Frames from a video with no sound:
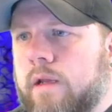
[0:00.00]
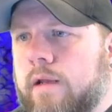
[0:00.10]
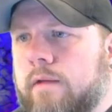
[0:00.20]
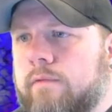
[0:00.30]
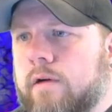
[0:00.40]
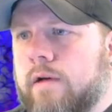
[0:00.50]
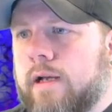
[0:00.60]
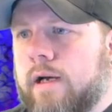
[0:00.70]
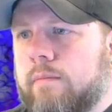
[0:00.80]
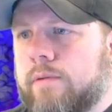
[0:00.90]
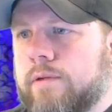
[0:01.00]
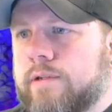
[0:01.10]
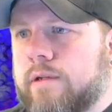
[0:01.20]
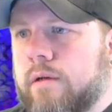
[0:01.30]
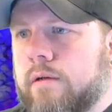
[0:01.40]
inverted
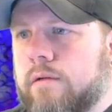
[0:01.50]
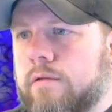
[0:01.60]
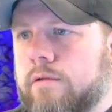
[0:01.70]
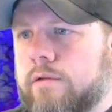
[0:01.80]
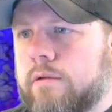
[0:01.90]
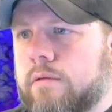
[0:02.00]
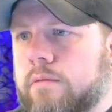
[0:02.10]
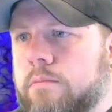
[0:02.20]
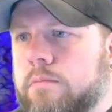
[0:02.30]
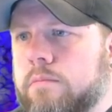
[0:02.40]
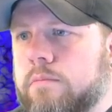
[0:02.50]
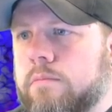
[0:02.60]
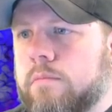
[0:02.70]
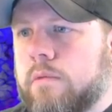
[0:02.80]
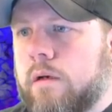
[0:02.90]
outputs of those.
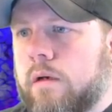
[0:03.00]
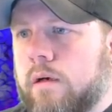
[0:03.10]
All